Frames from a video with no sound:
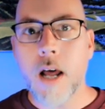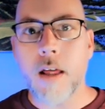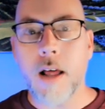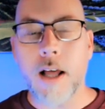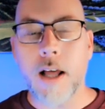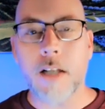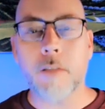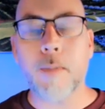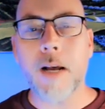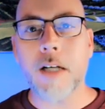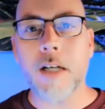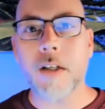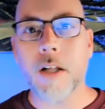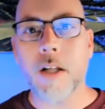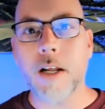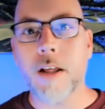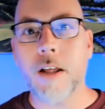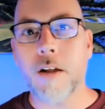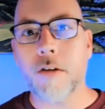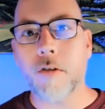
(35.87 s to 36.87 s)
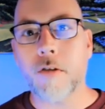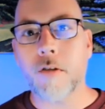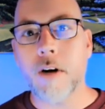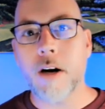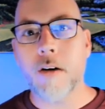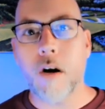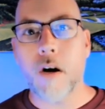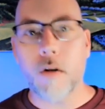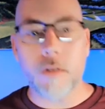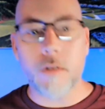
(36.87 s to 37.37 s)
especially the
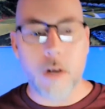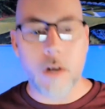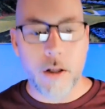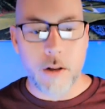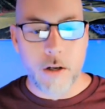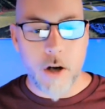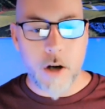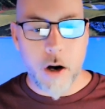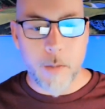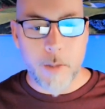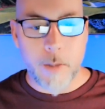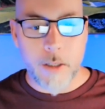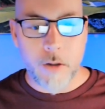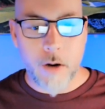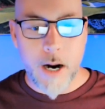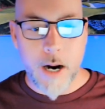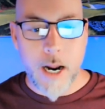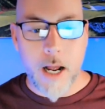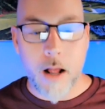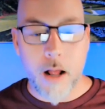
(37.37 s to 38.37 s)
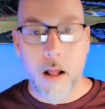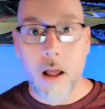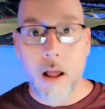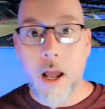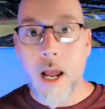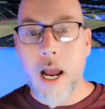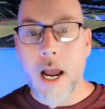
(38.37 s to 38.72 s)
3-year-olds on the Derby Trail,